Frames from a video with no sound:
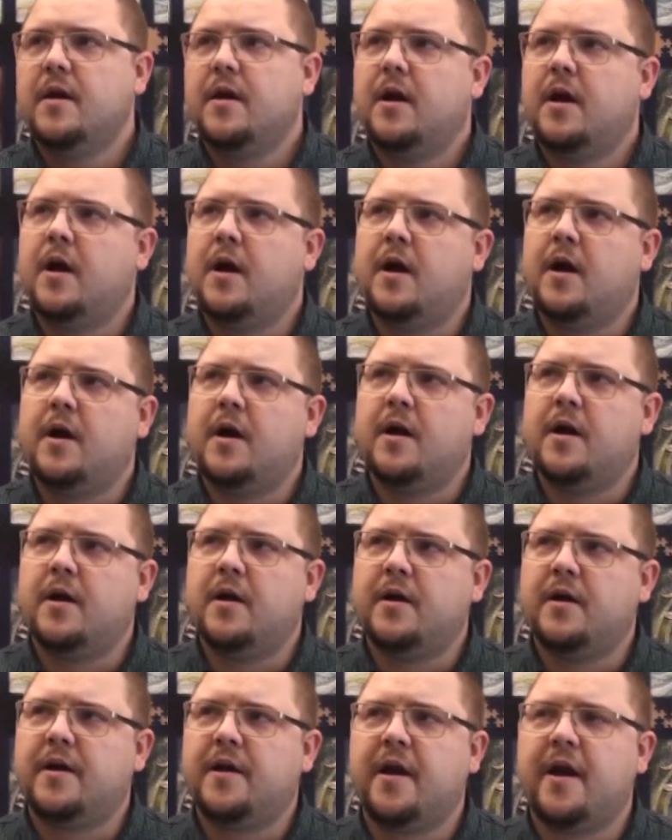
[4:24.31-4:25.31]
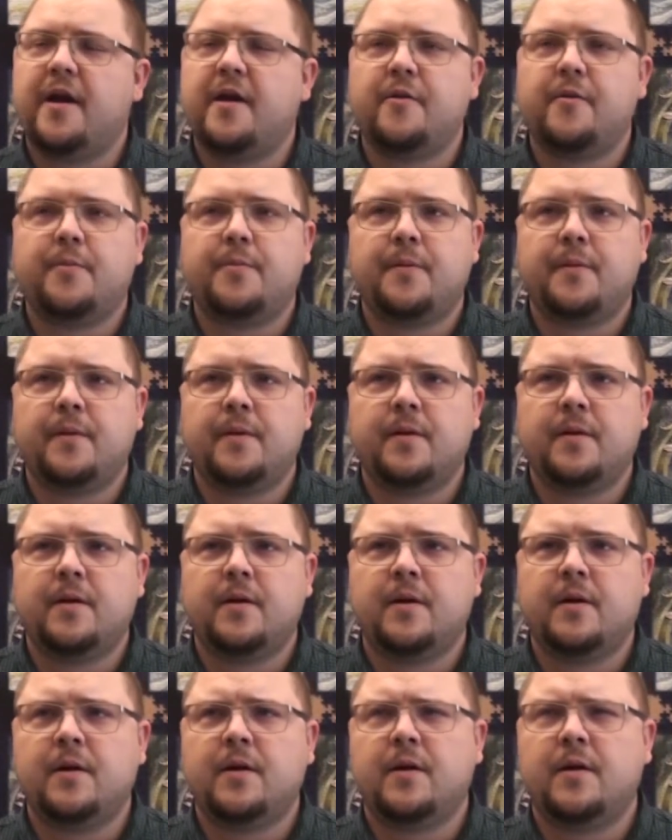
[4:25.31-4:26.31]
uh, chiro
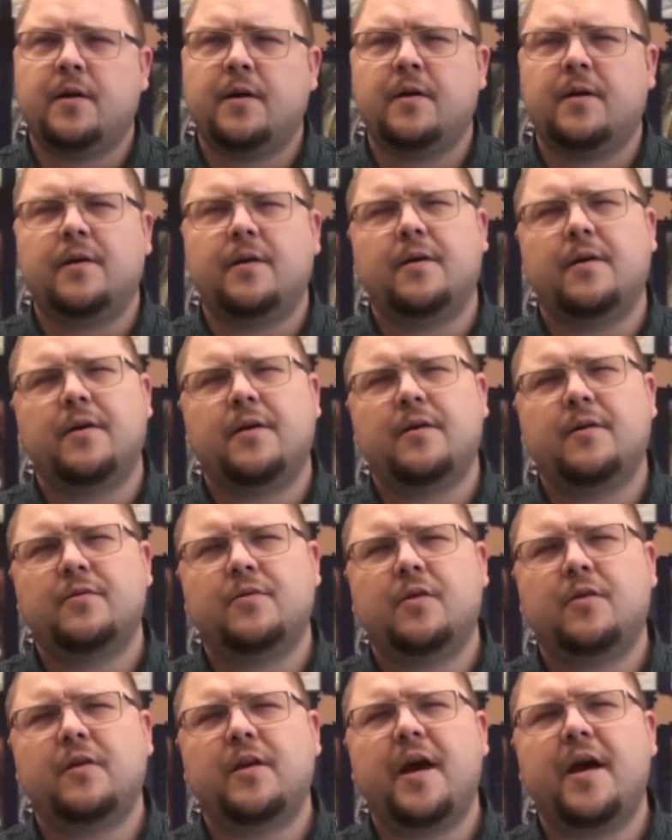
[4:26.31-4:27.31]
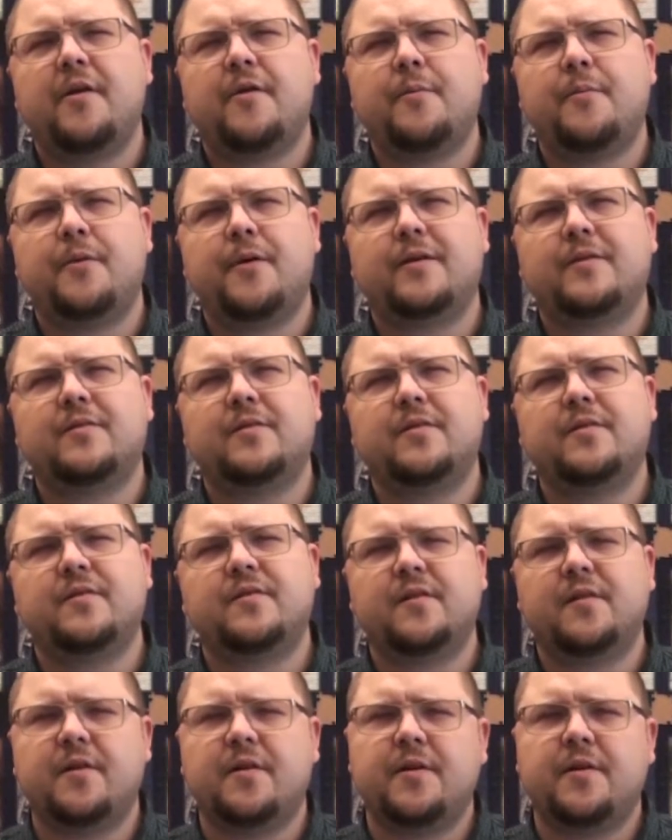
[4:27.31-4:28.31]
uh, not
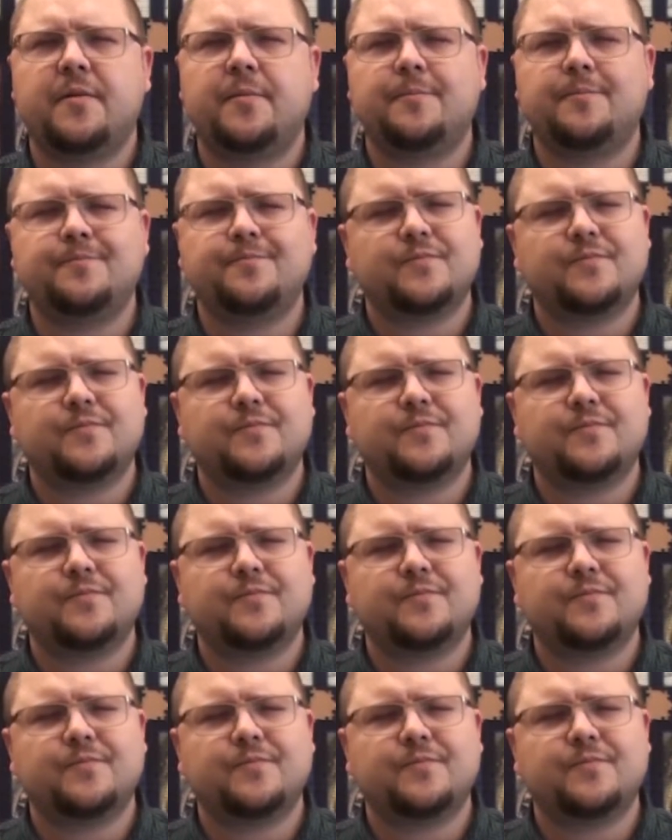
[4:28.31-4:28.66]
chiropractors, uh,